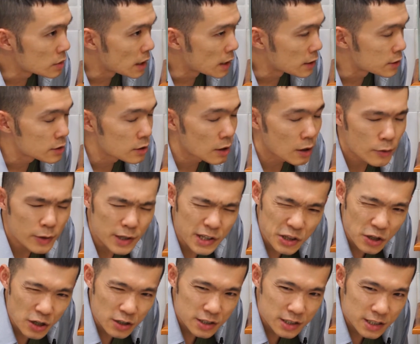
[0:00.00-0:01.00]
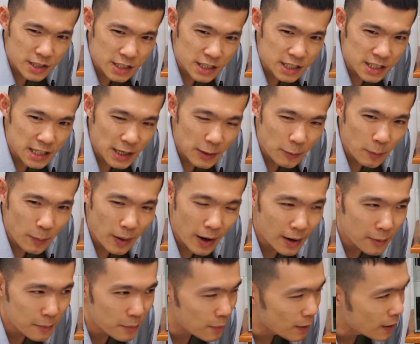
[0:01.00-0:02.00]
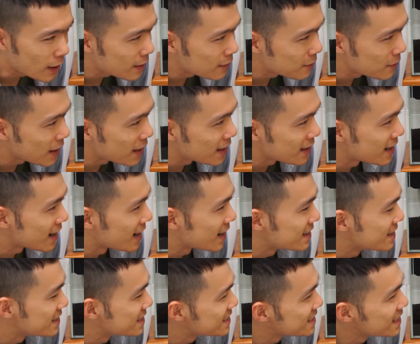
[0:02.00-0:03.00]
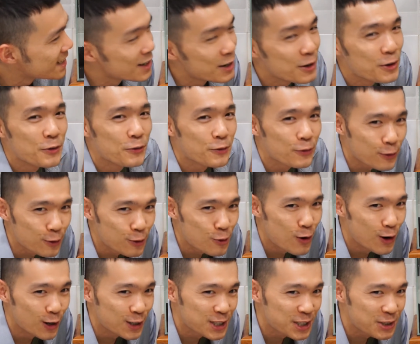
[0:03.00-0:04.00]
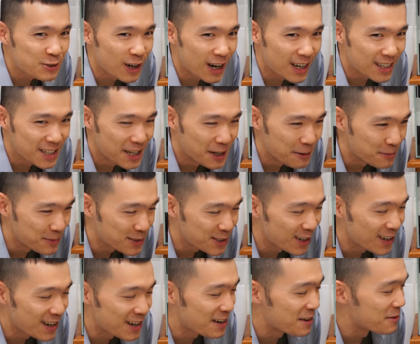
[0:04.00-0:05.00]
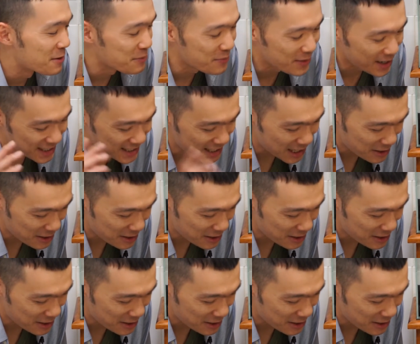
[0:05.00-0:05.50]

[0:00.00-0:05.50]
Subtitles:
Sorry, not sea chem. My God, it's full stratum. Sorry, I got all mixed